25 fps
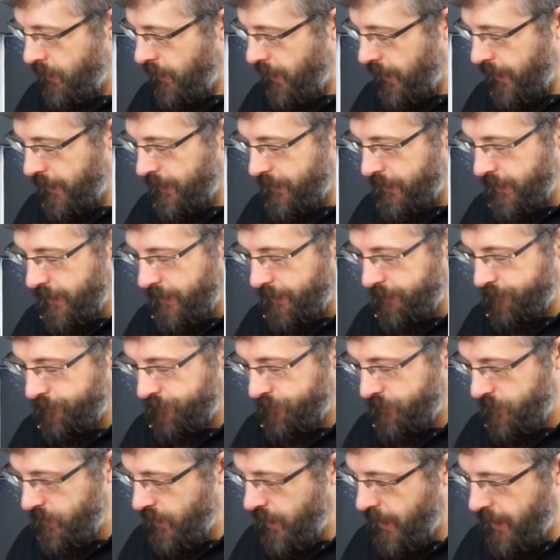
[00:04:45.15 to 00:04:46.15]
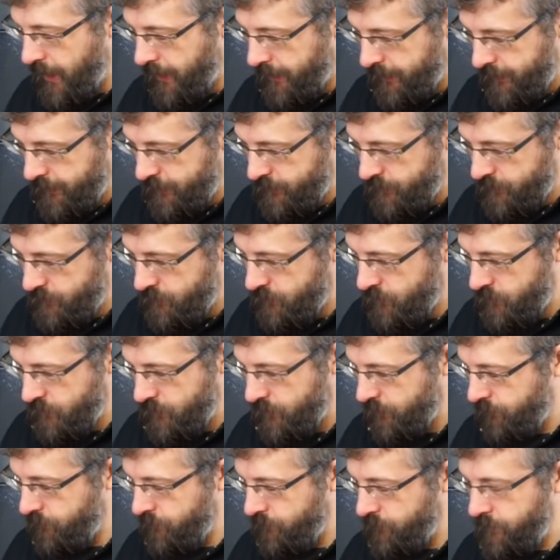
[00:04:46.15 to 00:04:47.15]
And yeah, it's
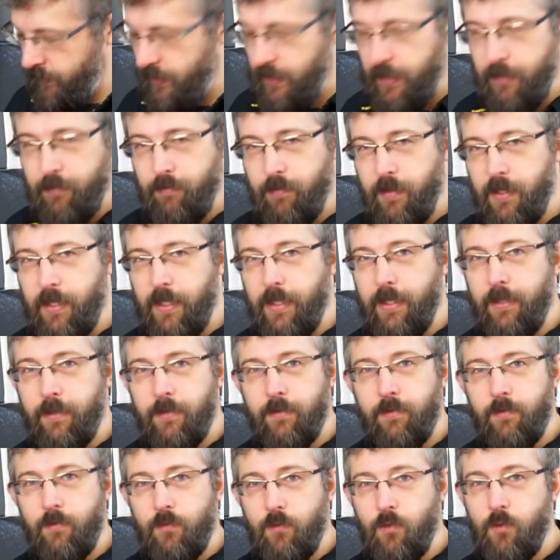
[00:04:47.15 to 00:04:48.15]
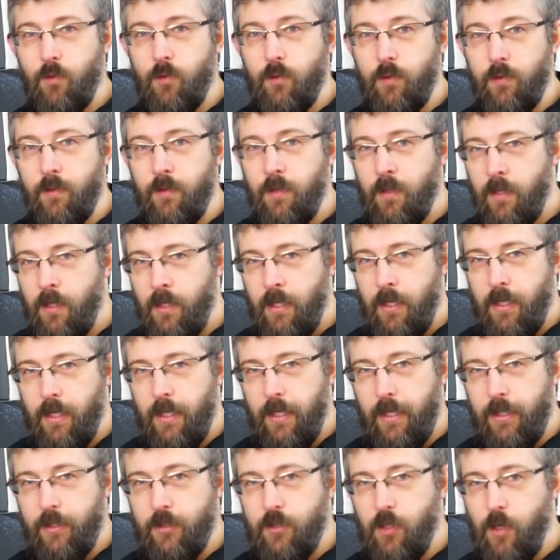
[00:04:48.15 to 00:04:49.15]
just a really, really good
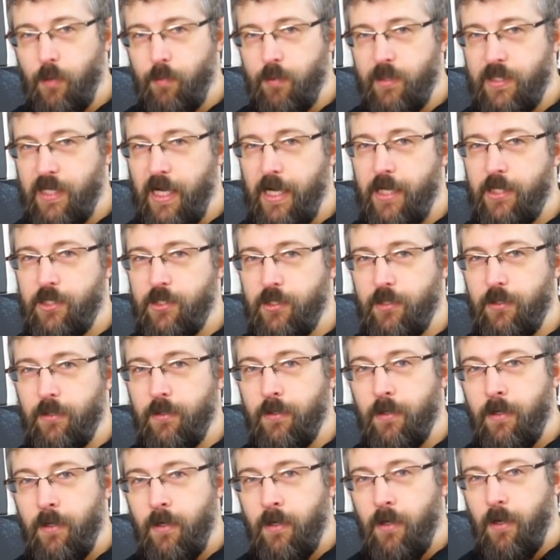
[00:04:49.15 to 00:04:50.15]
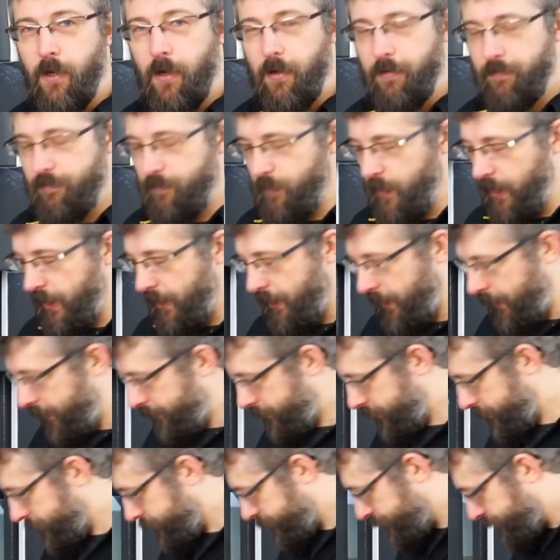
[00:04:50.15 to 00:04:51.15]
interpretation of my
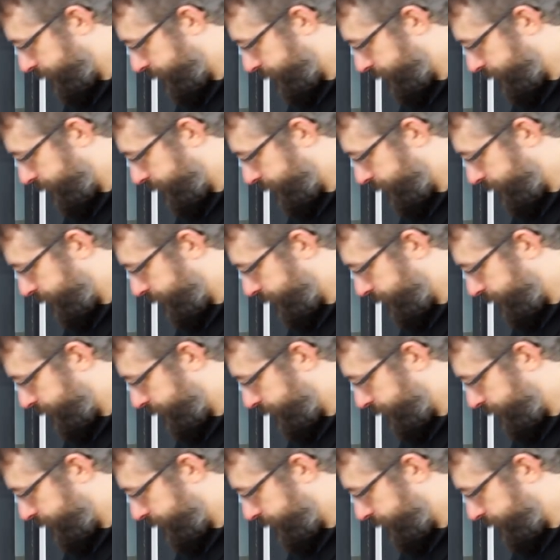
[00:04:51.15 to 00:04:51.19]
knife.